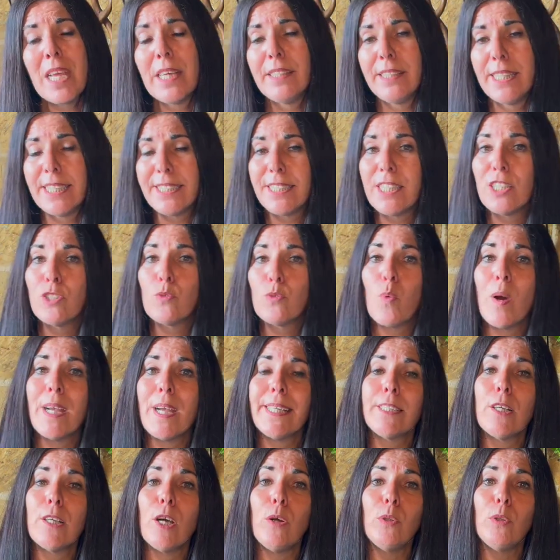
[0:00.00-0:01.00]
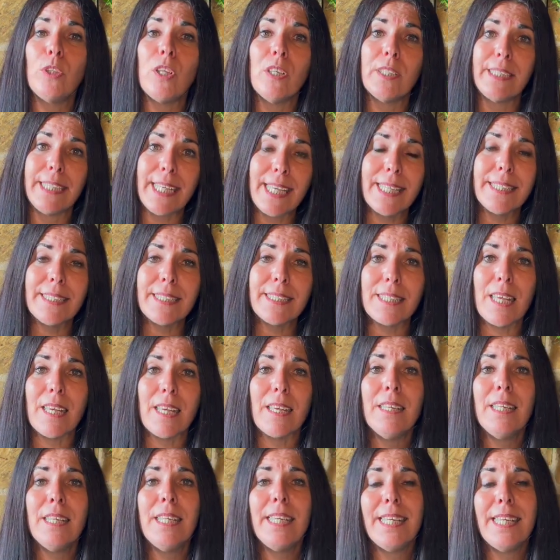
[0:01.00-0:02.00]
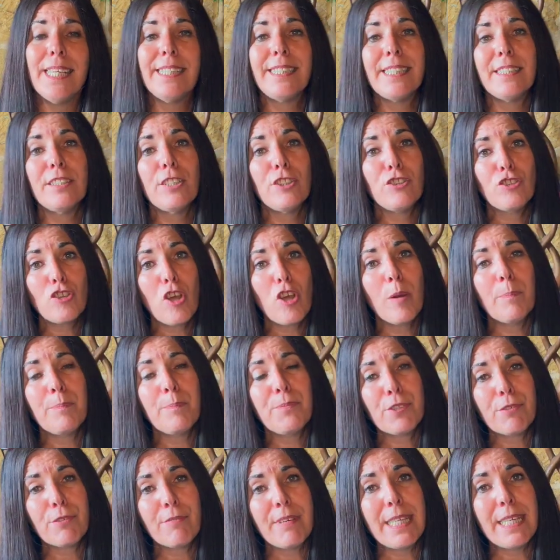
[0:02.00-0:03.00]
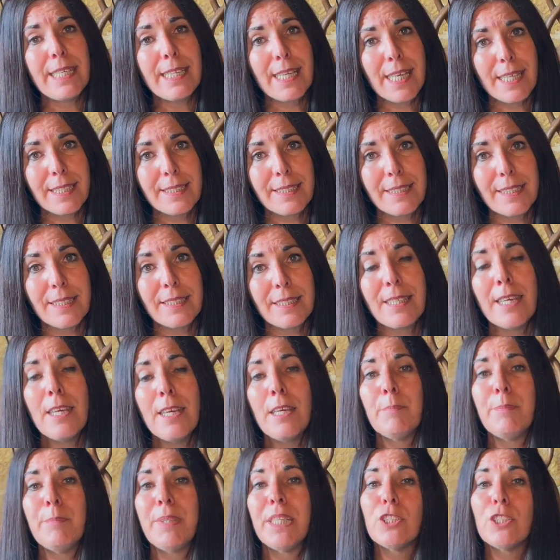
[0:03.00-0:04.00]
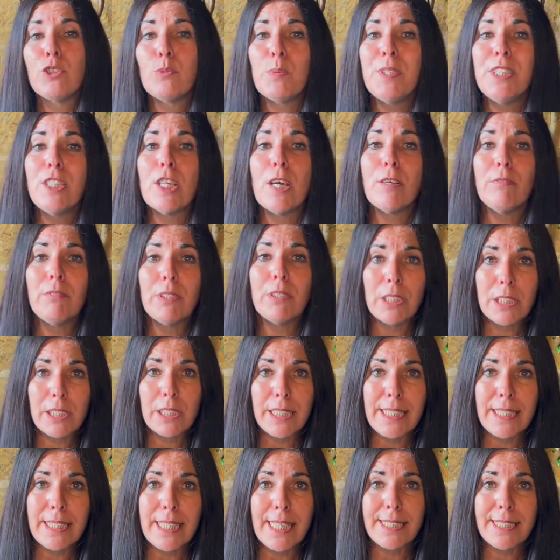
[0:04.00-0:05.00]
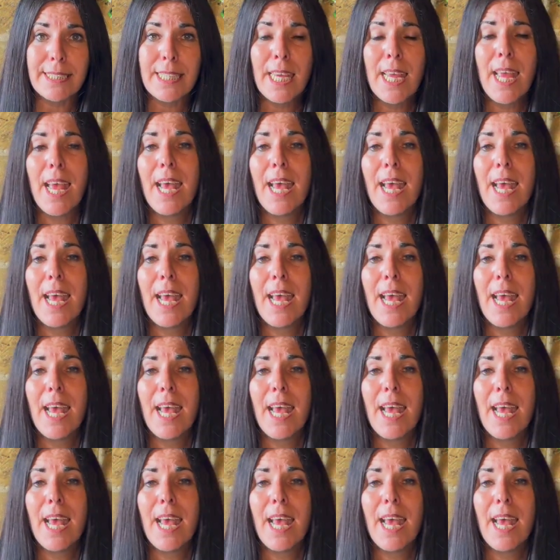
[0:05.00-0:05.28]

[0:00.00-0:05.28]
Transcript: This is why colon cancer is in the top three cancers, because we don't clean it.